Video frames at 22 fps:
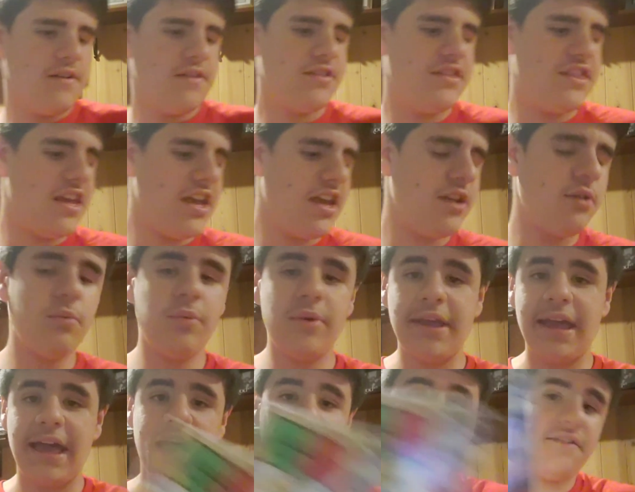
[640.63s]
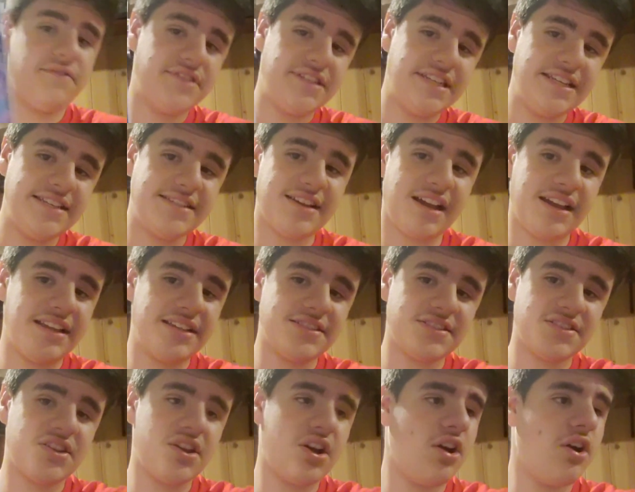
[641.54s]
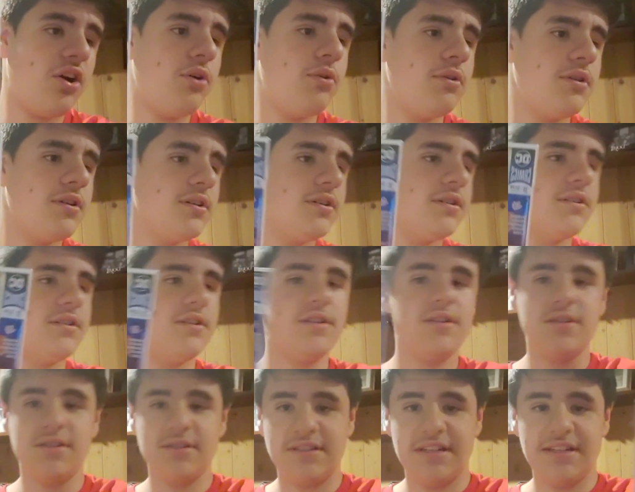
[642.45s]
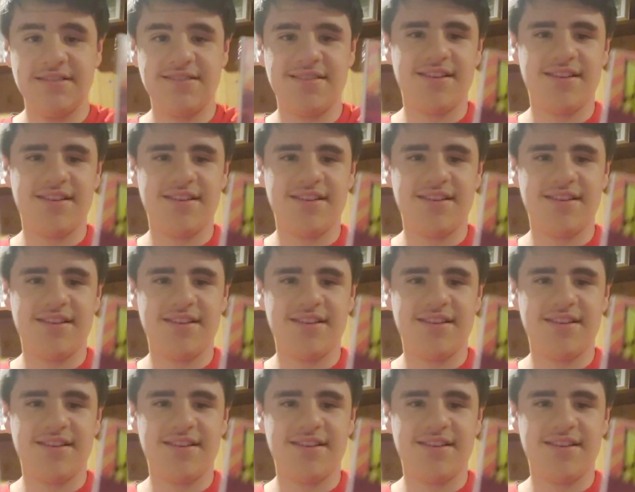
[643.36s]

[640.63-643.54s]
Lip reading: Then we have Teen Titans Go. Teen